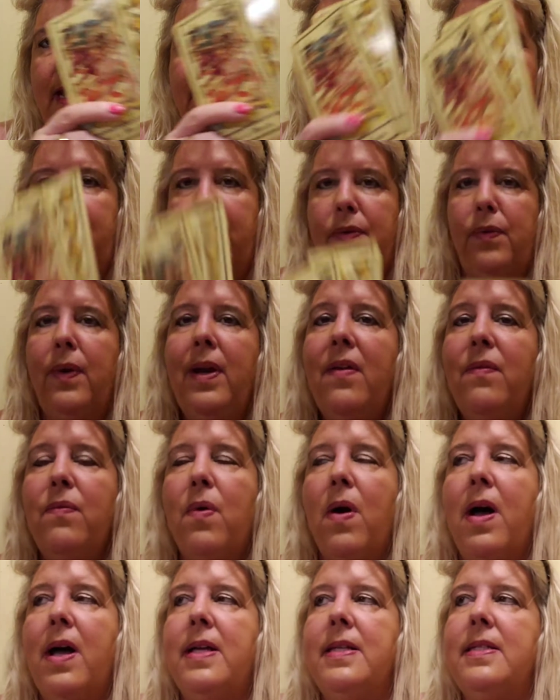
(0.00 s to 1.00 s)
Now the Three of
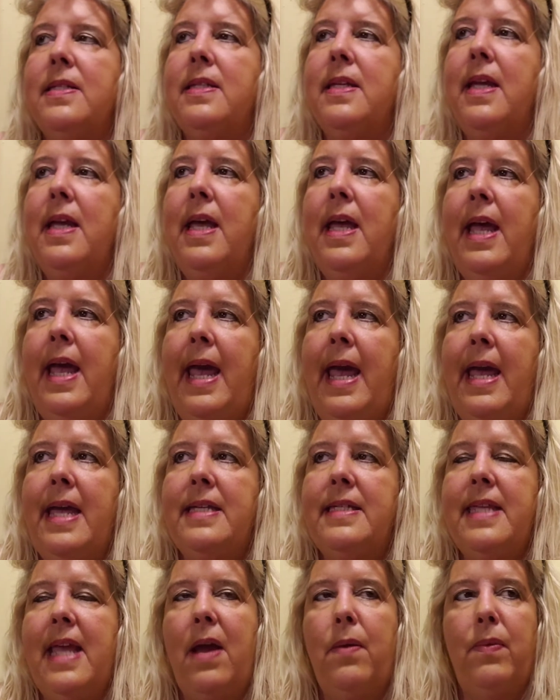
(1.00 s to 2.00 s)
Wands
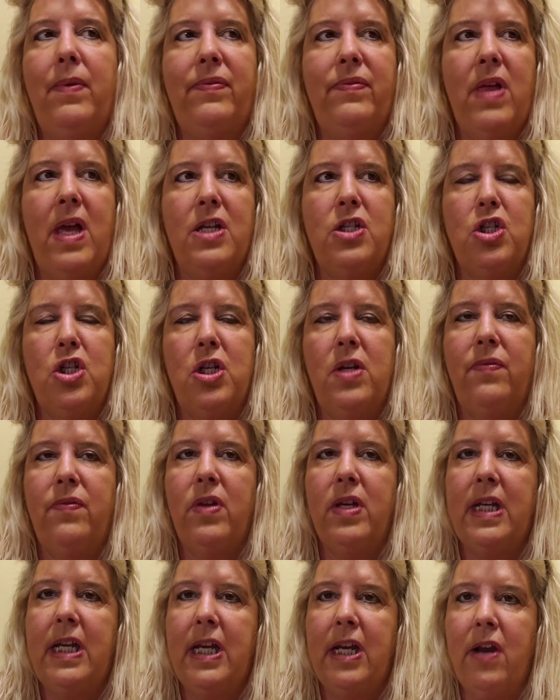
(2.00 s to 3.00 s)
is that reflection of
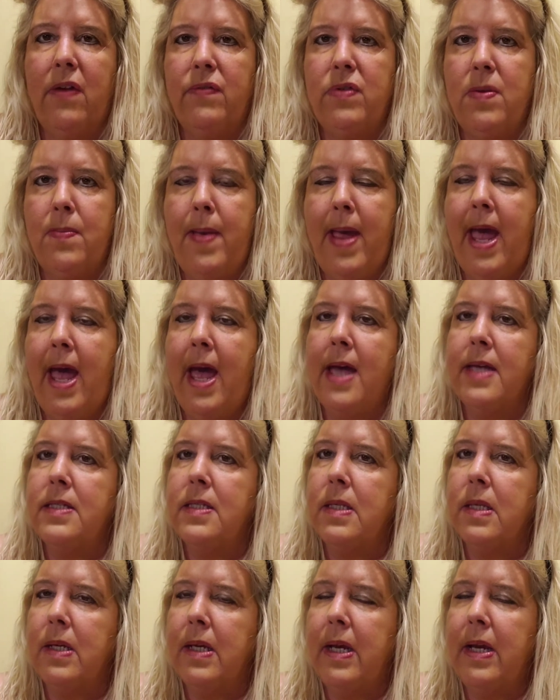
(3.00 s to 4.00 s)
looking over the past
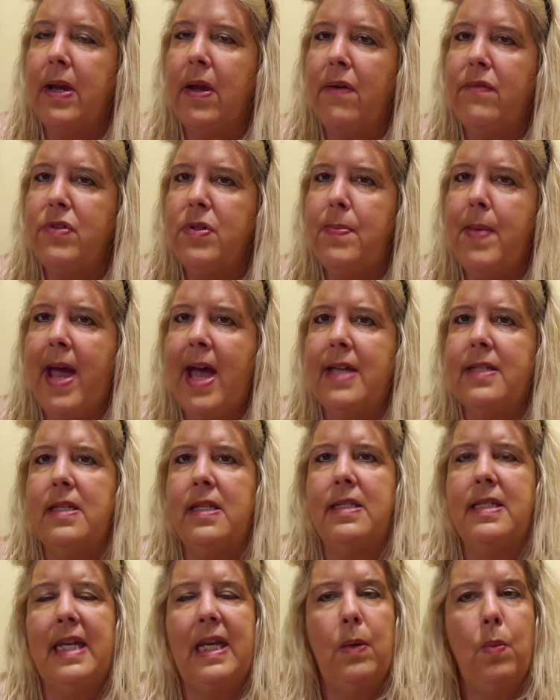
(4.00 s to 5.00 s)
to
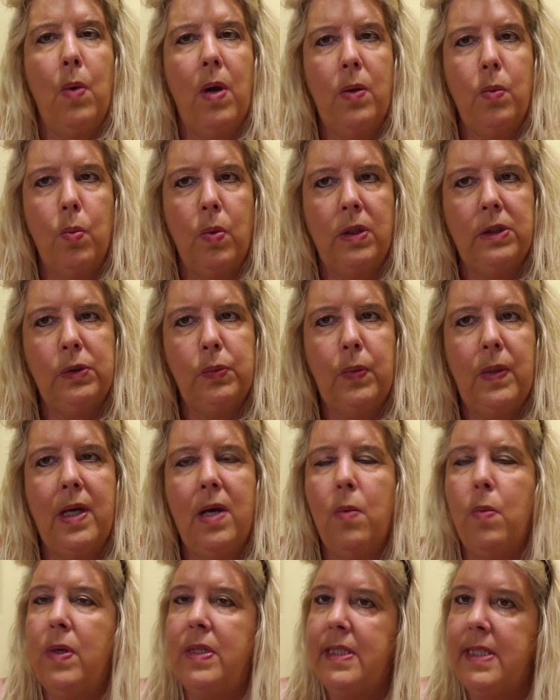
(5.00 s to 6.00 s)
see what worked
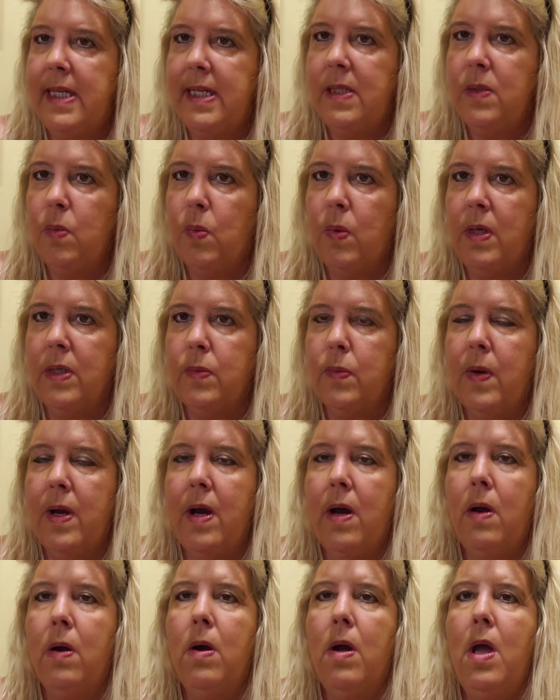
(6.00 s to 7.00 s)
well, what didn't work
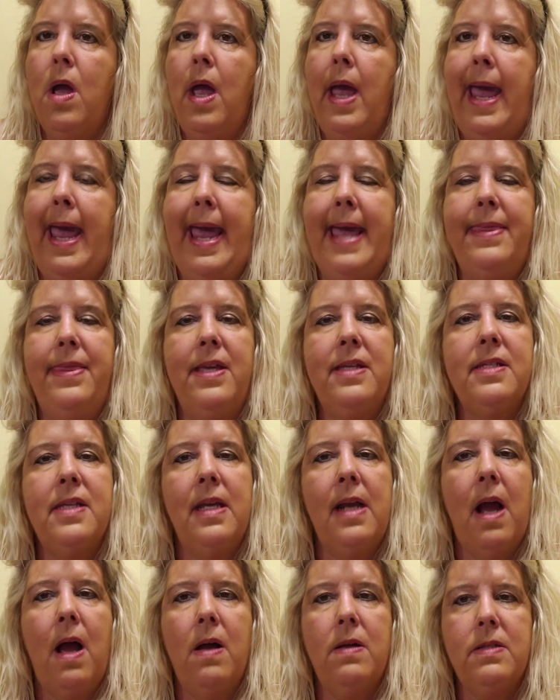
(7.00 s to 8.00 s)
well, and this
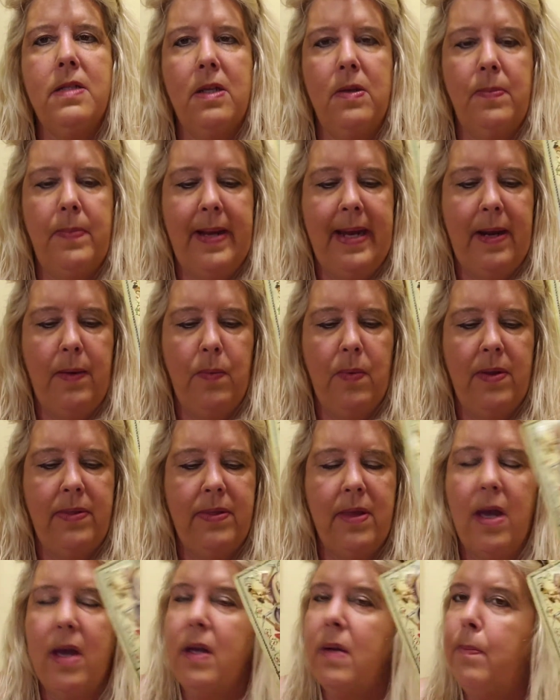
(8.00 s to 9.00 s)
could also be
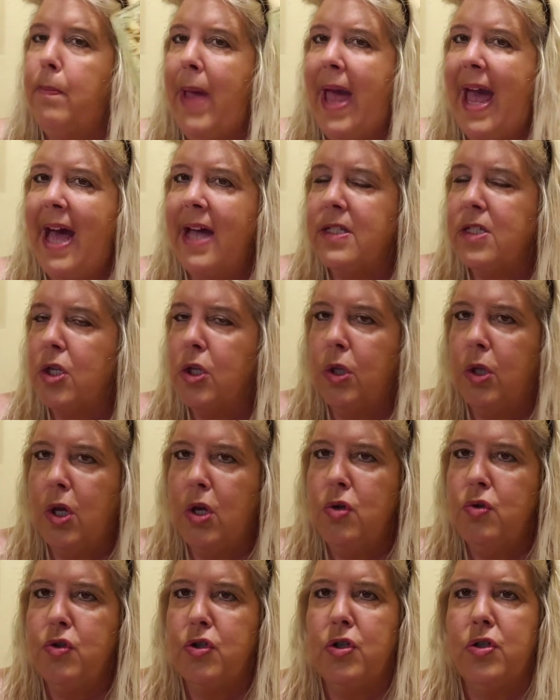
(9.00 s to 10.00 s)
with past
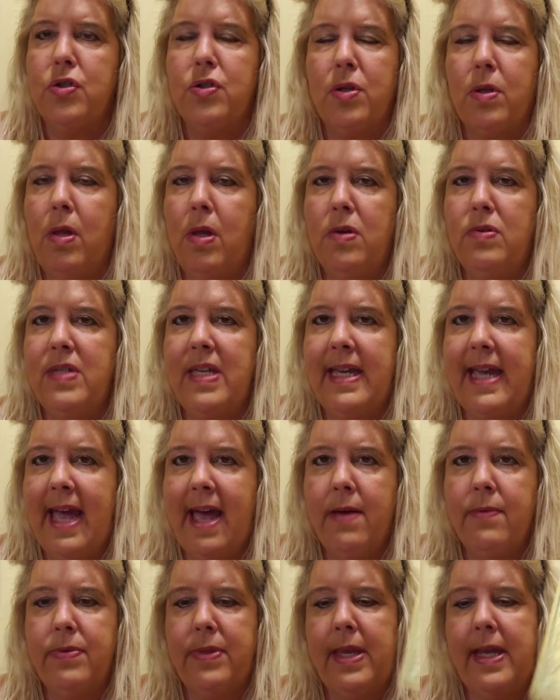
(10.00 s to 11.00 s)
closures, closing
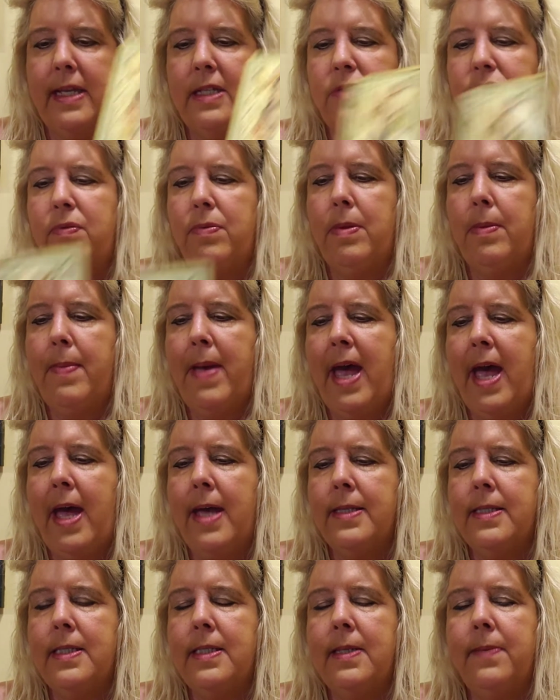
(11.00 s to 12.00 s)
out things from the
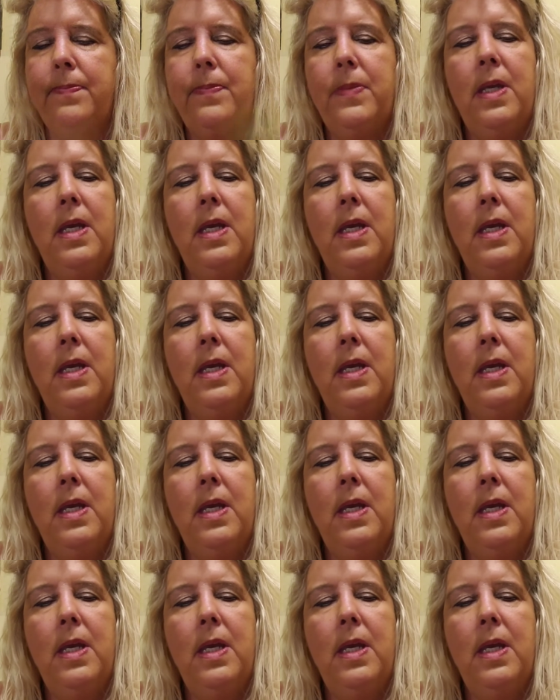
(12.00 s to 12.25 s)
past.